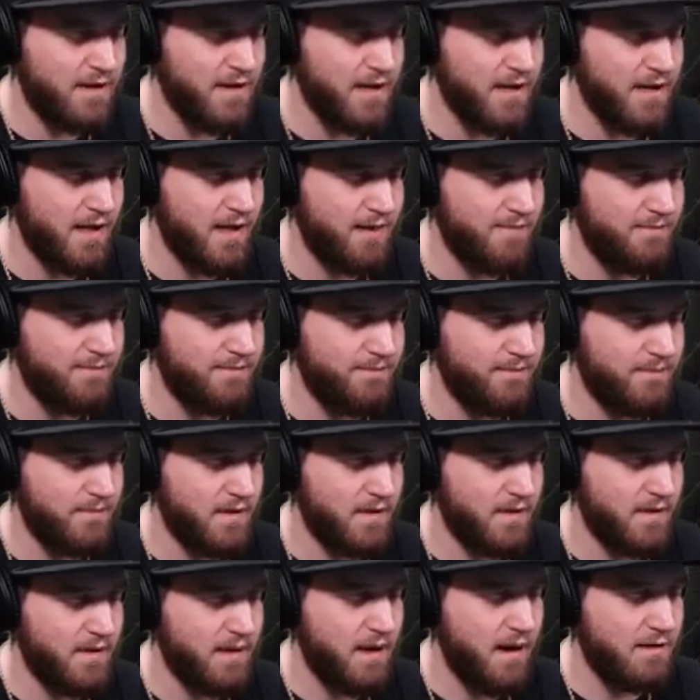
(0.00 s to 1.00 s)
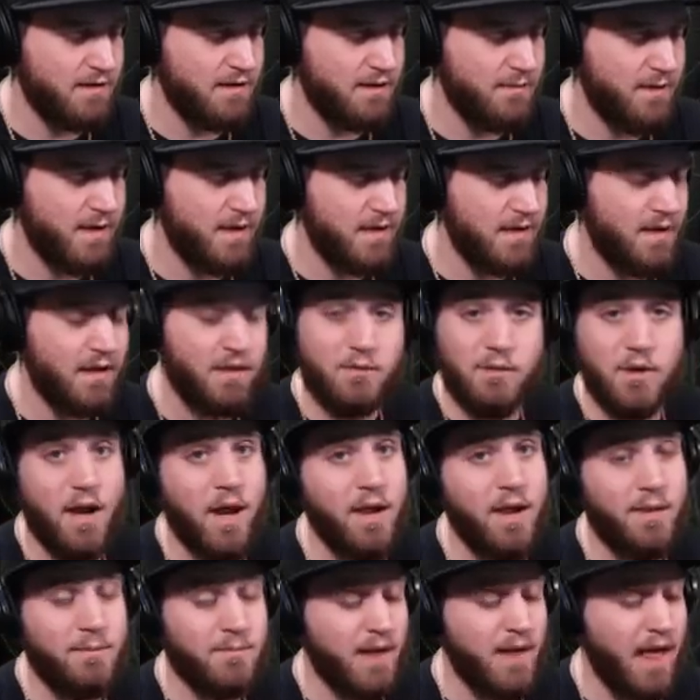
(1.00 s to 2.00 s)
today. I was gonna make another one
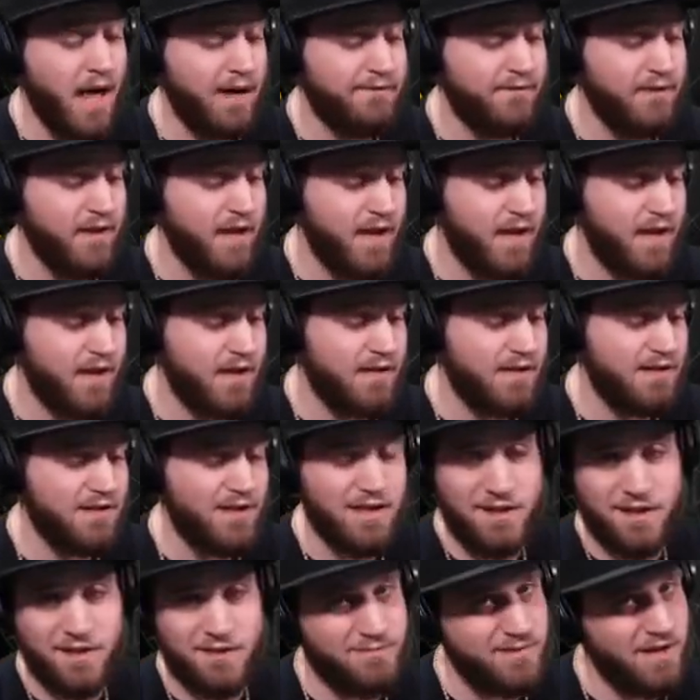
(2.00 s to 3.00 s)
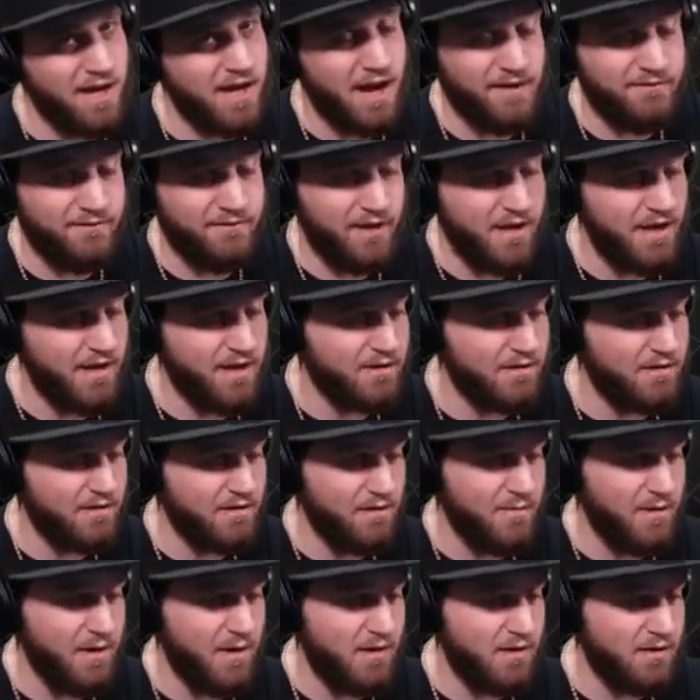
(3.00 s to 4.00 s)
on Black Flag because I love Black Flag so
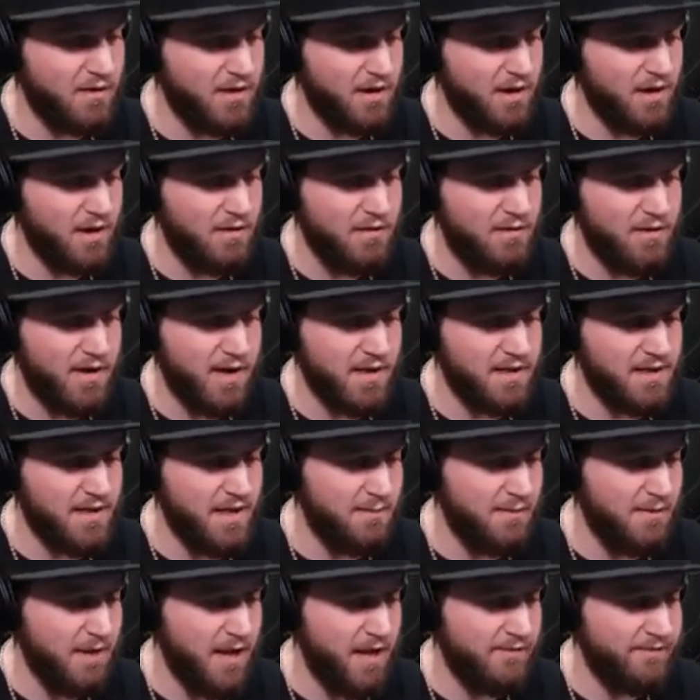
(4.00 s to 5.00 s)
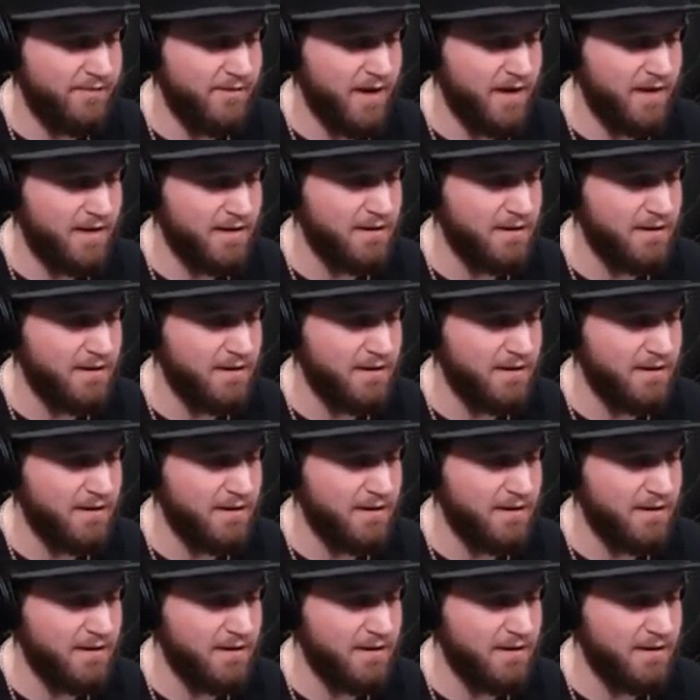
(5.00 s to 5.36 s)
much, and you guys like Black Flag